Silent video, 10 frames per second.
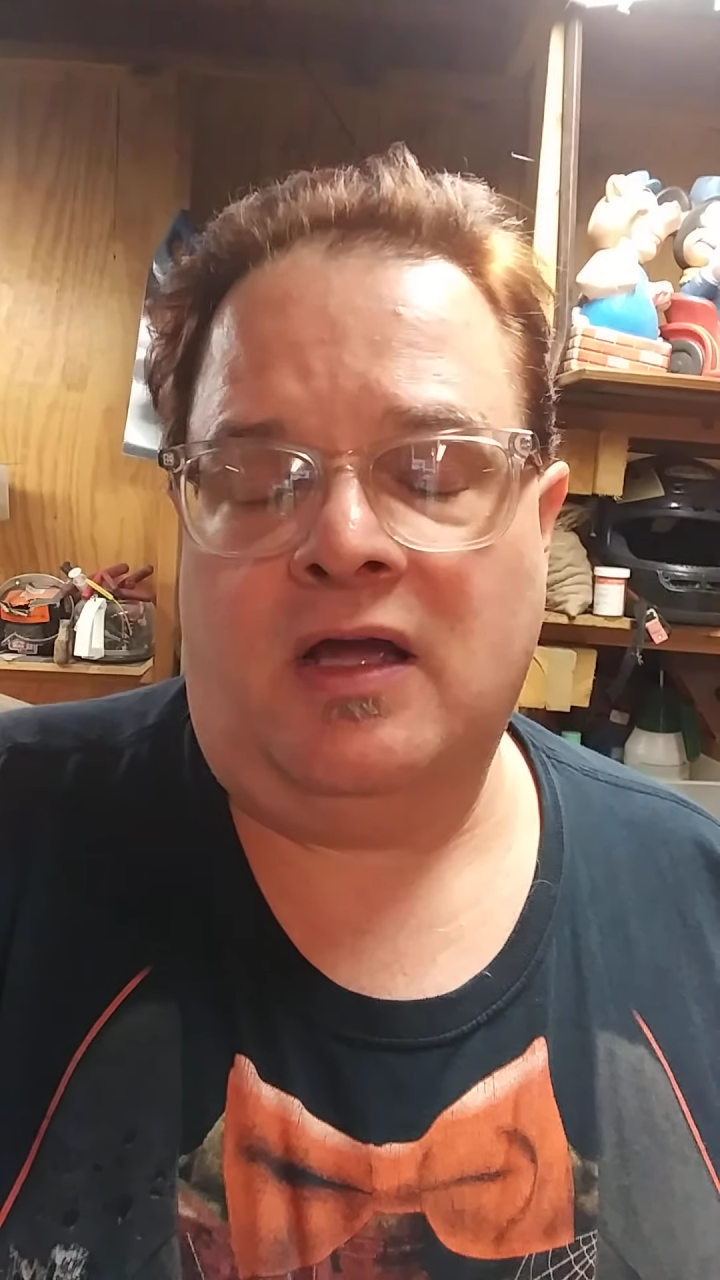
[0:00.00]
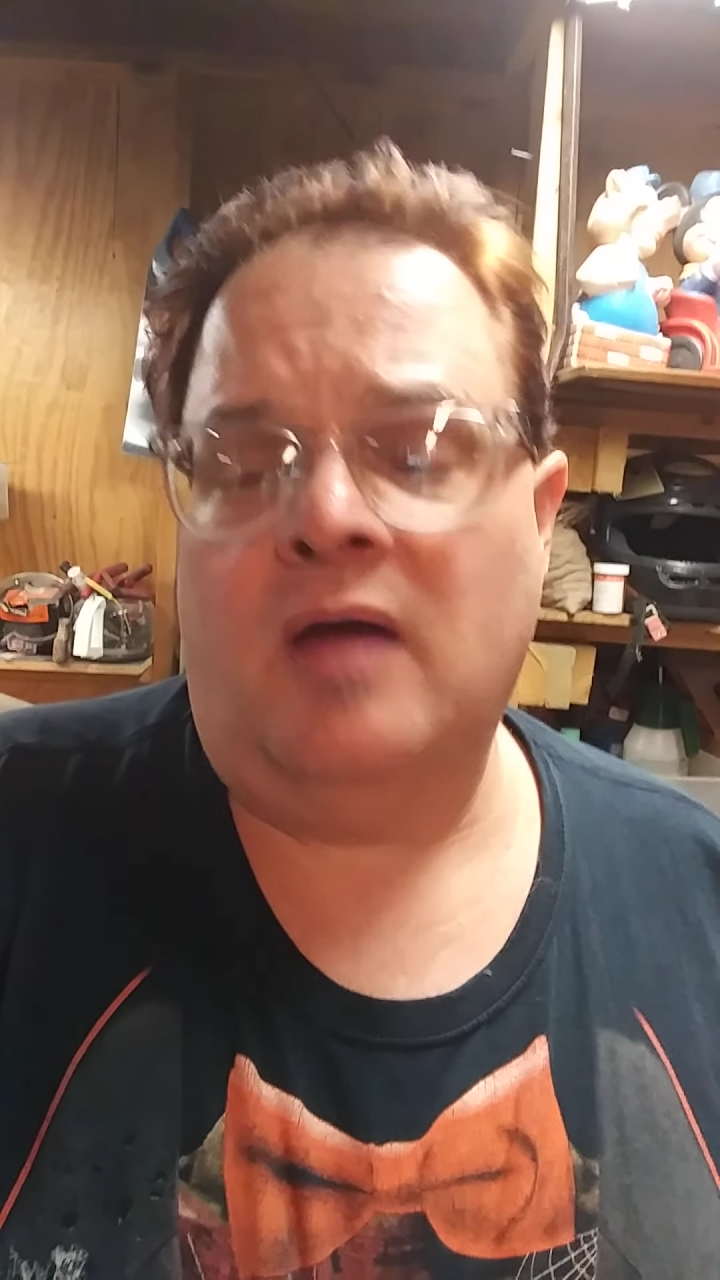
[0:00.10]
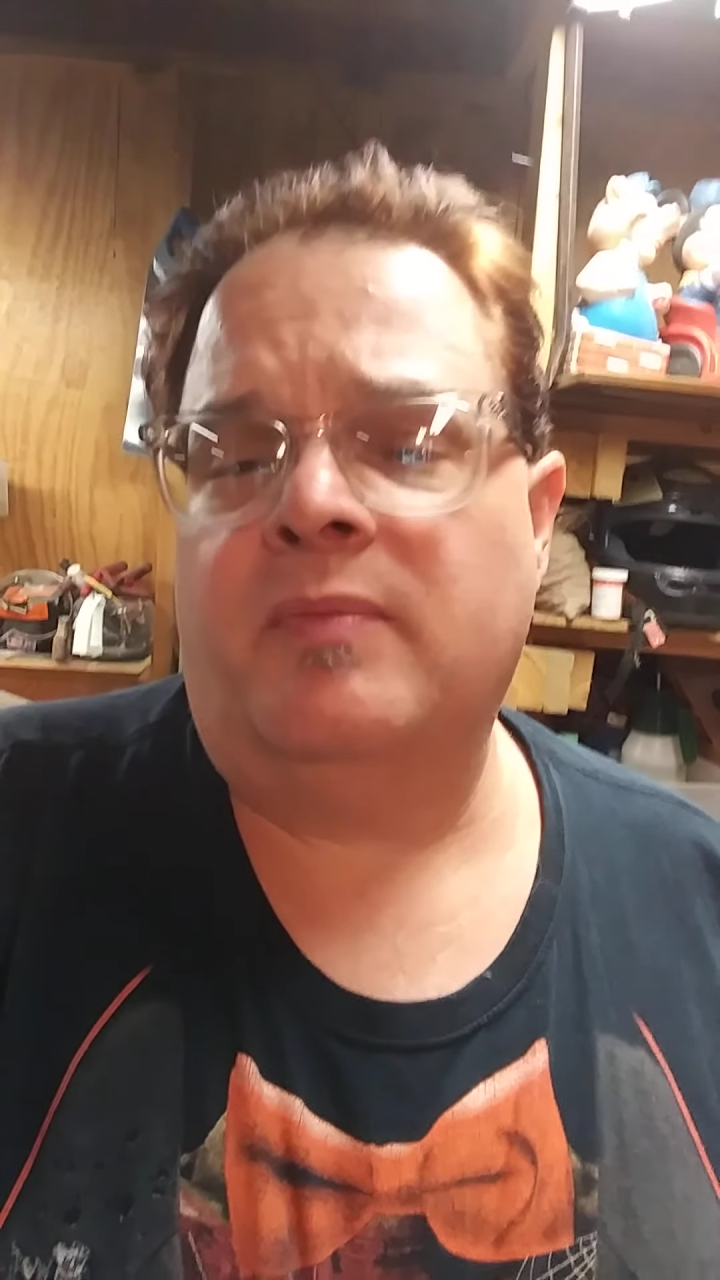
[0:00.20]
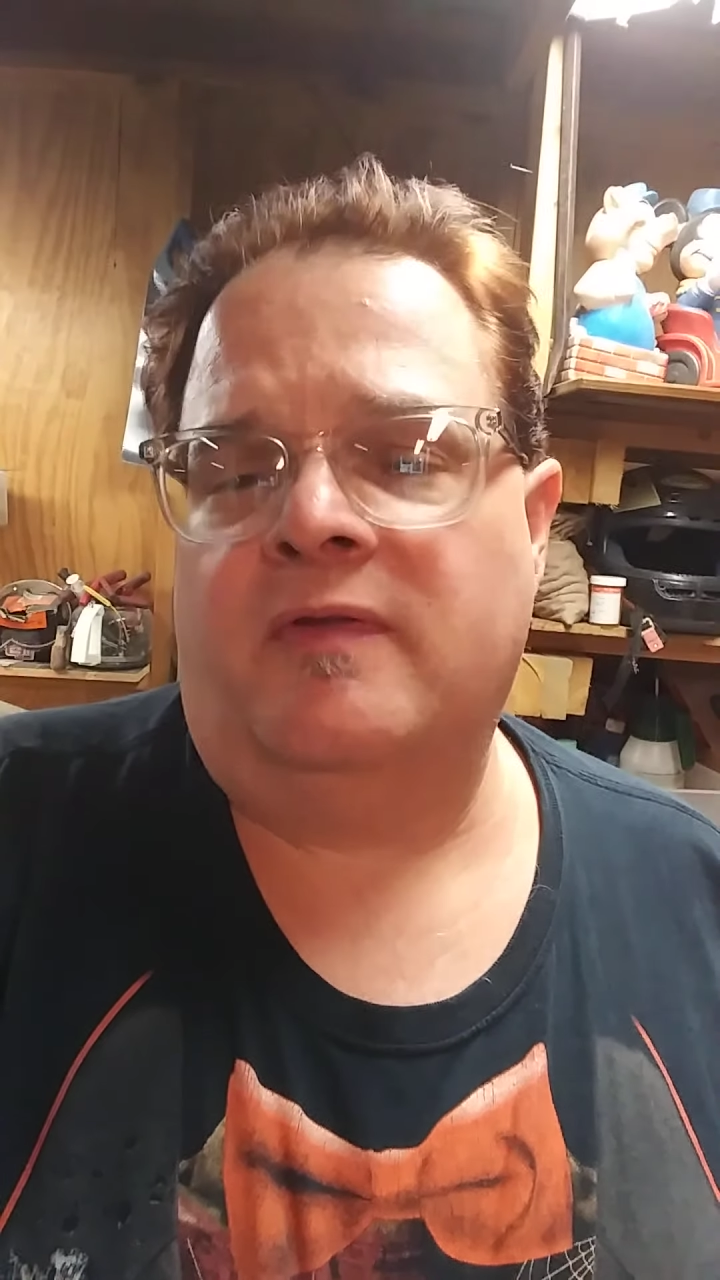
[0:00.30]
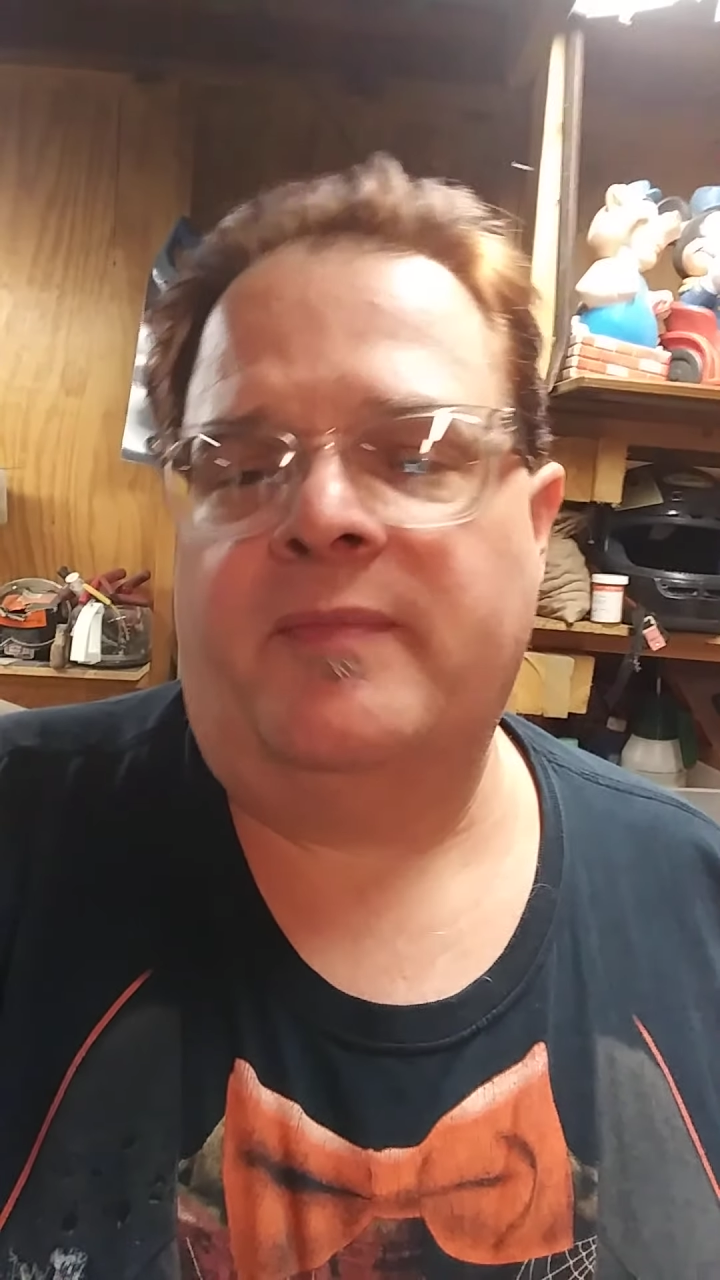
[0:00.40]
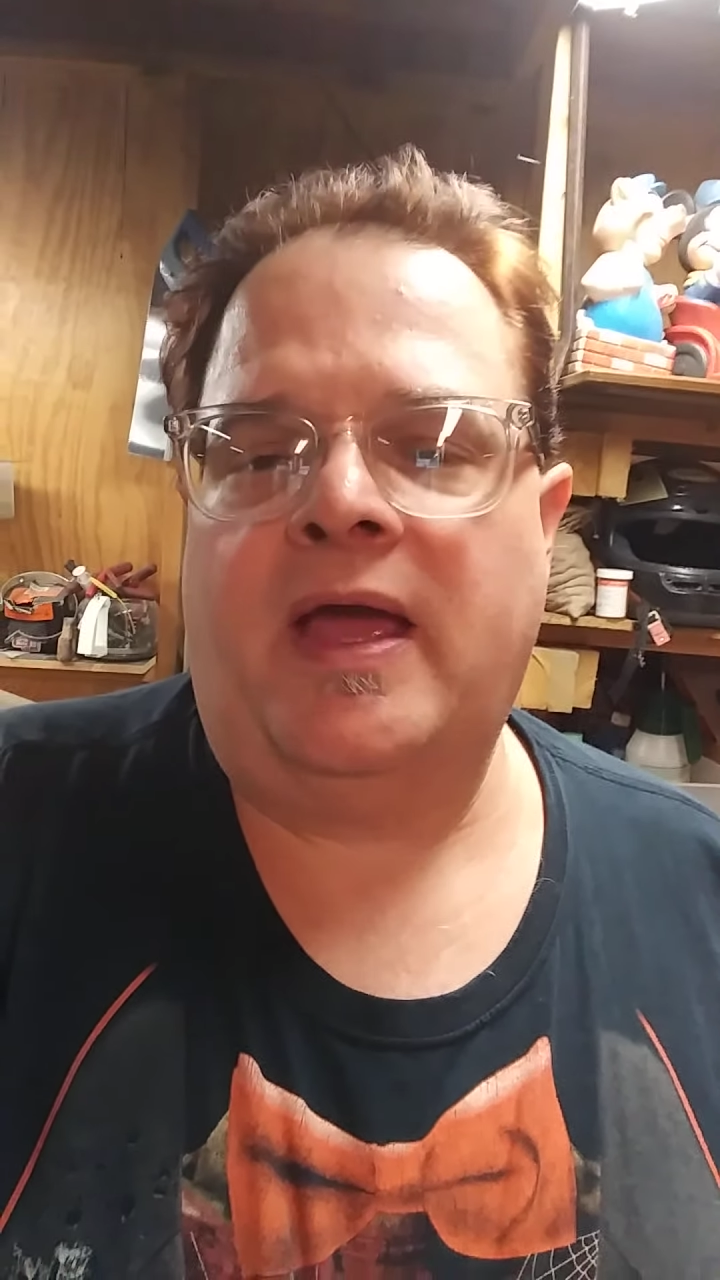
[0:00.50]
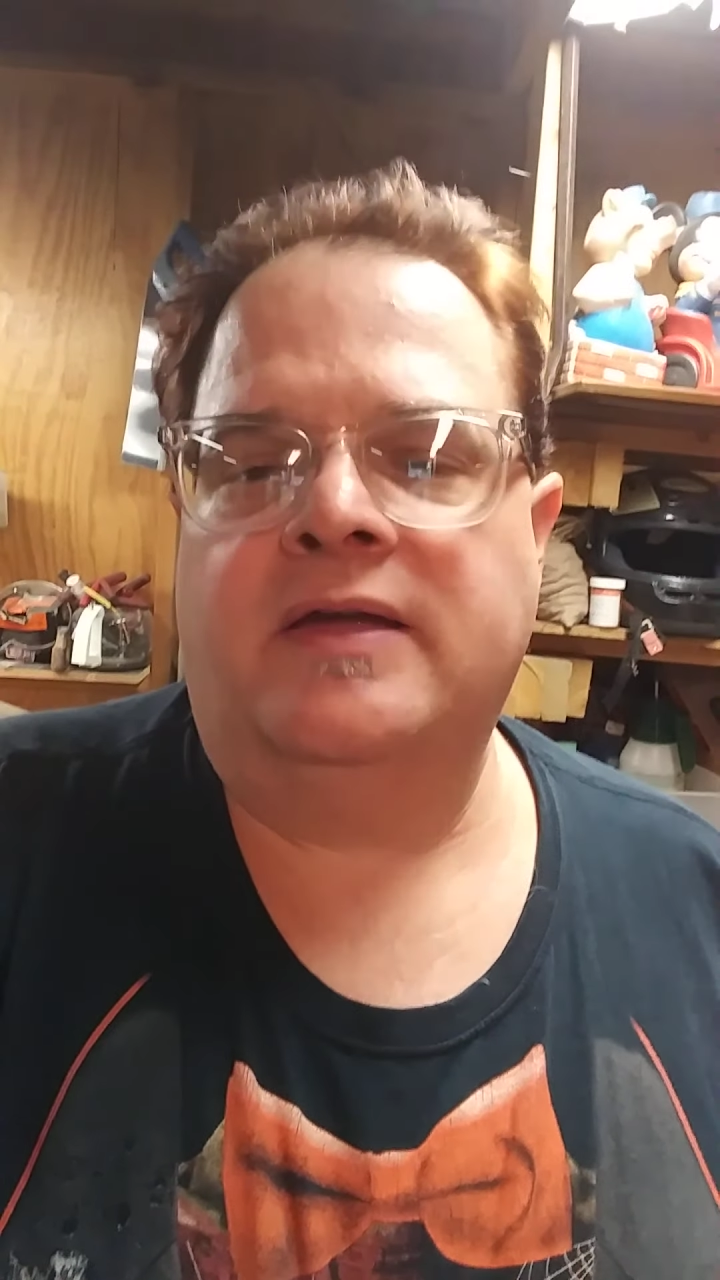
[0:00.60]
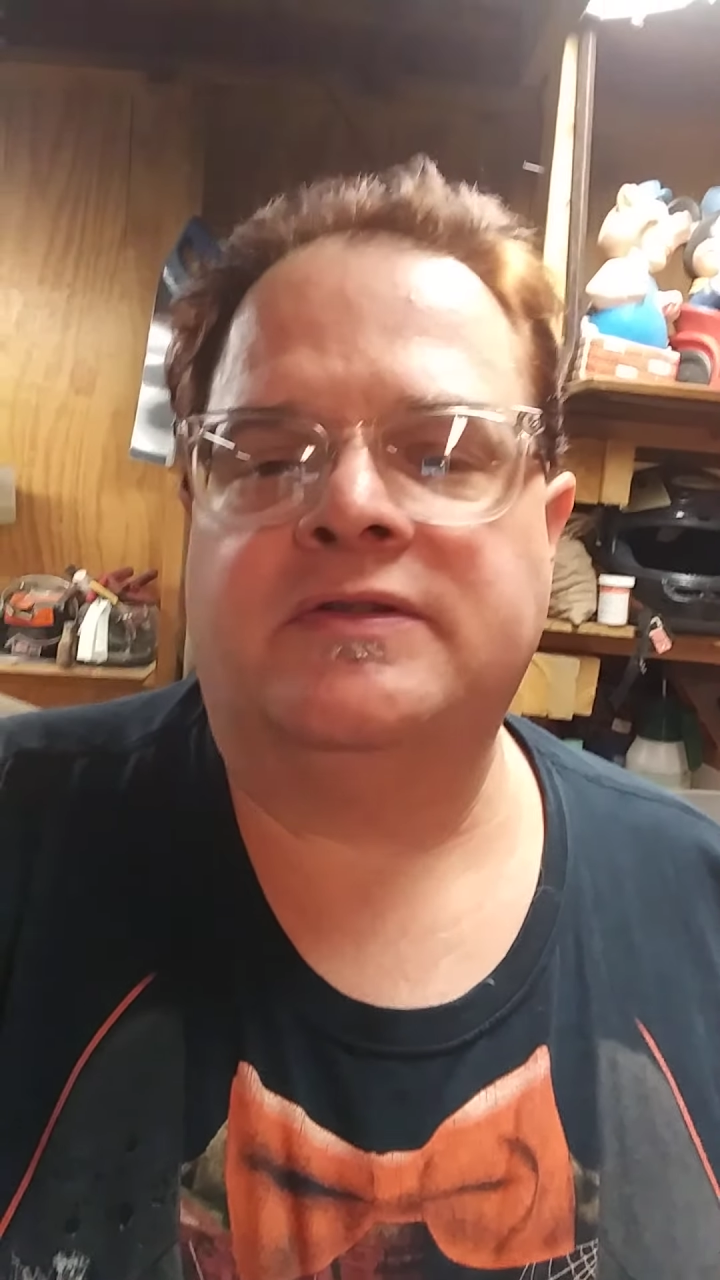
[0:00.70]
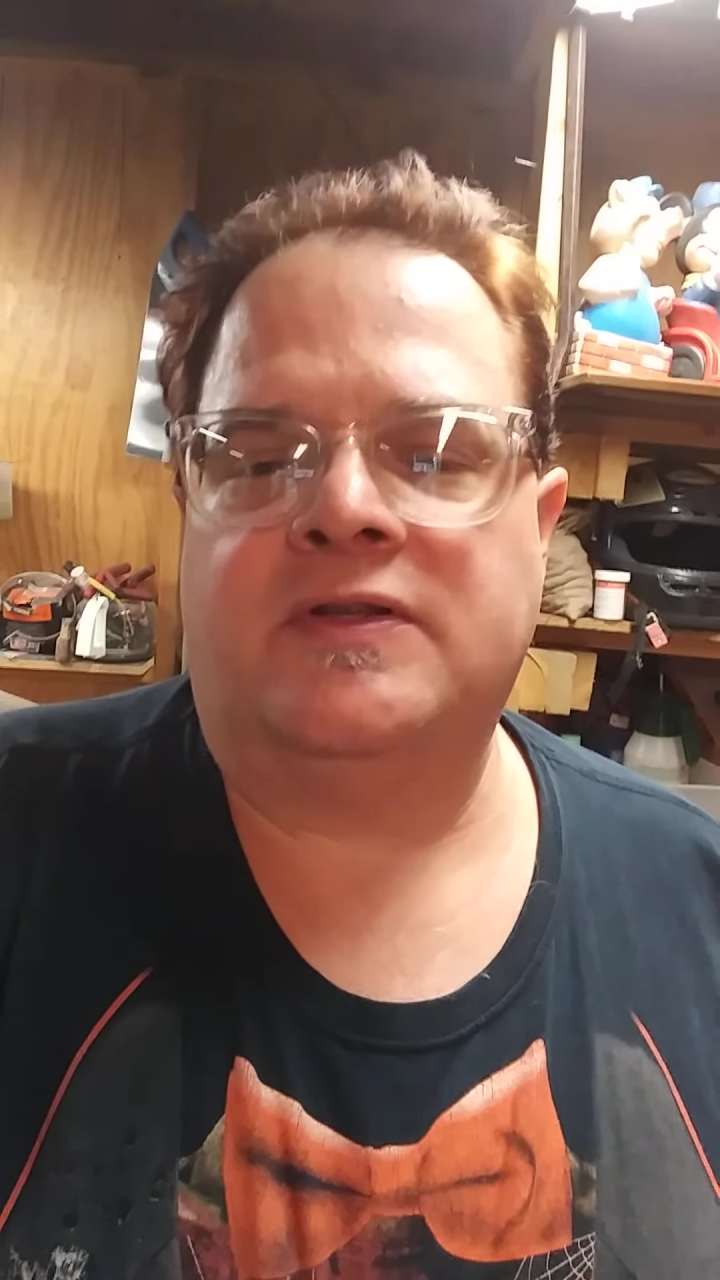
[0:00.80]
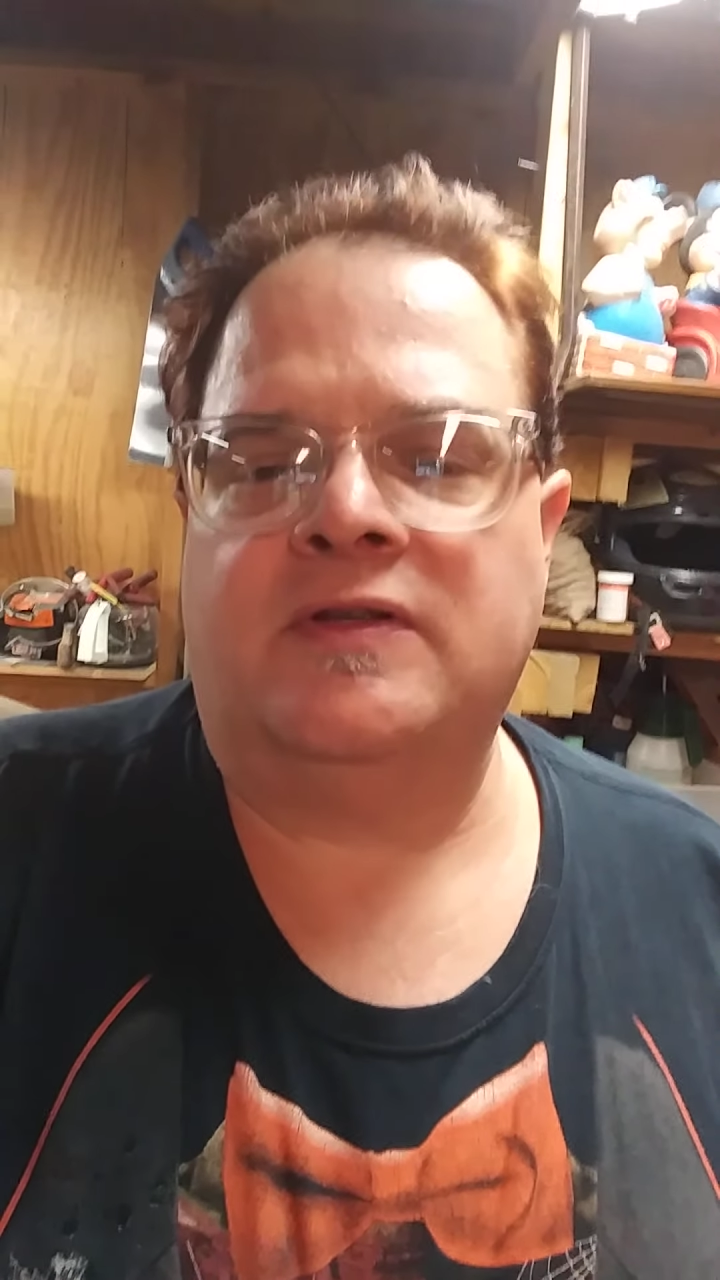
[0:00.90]
couple of
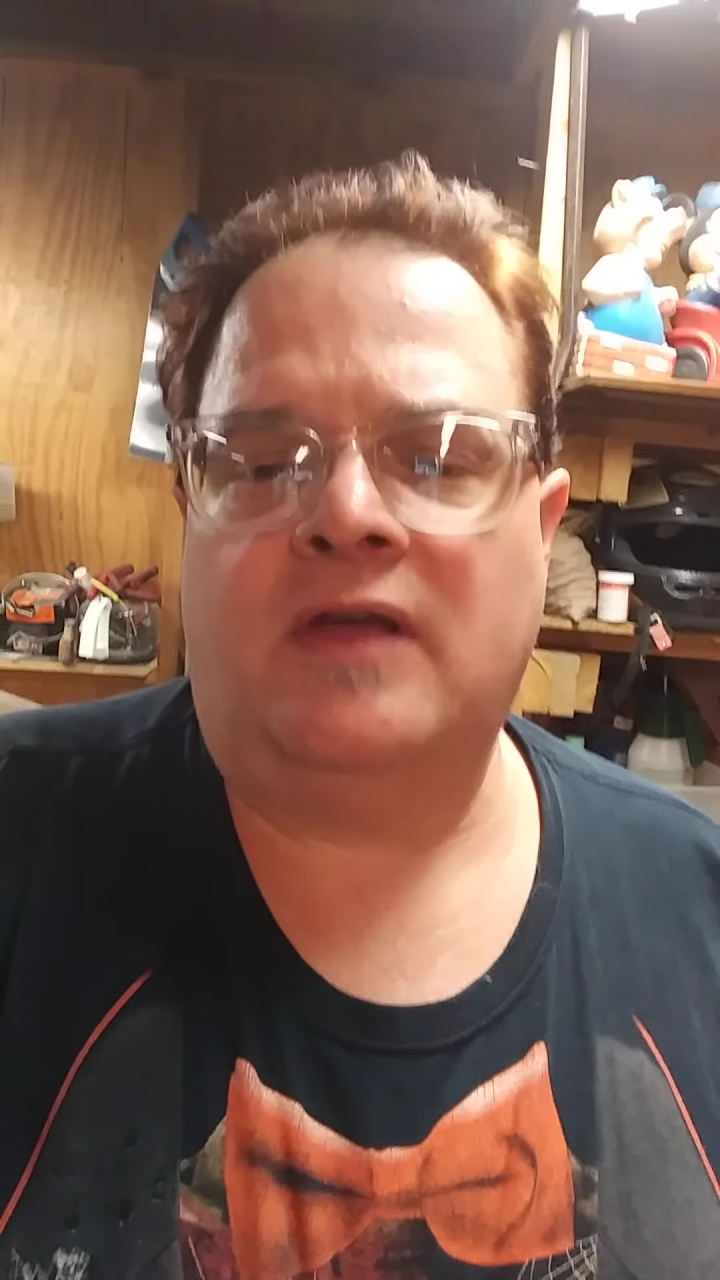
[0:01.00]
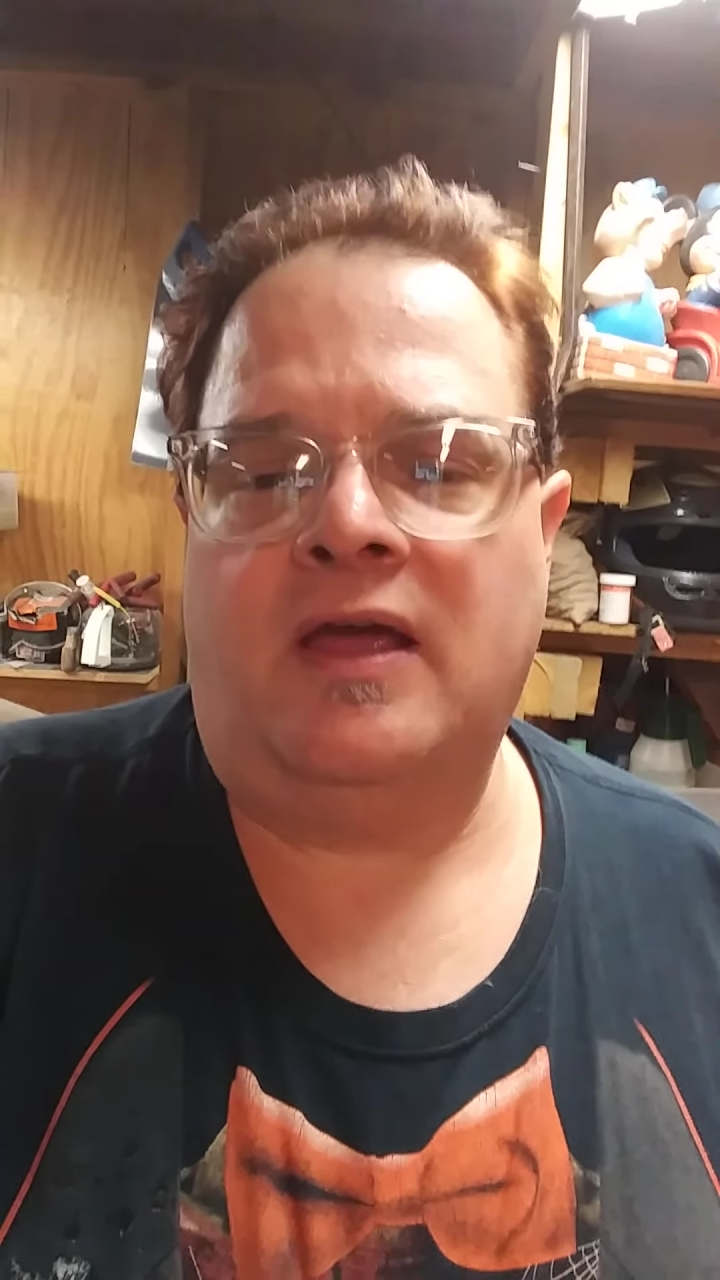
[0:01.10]
masks